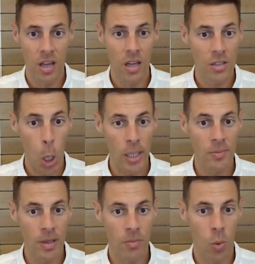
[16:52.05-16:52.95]
So I
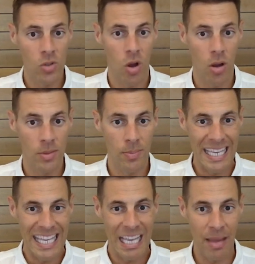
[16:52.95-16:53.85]
spend more time
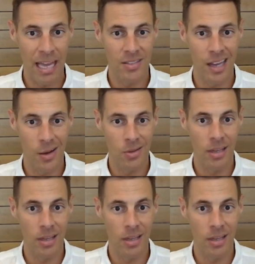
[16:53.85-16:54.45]
speaking about sales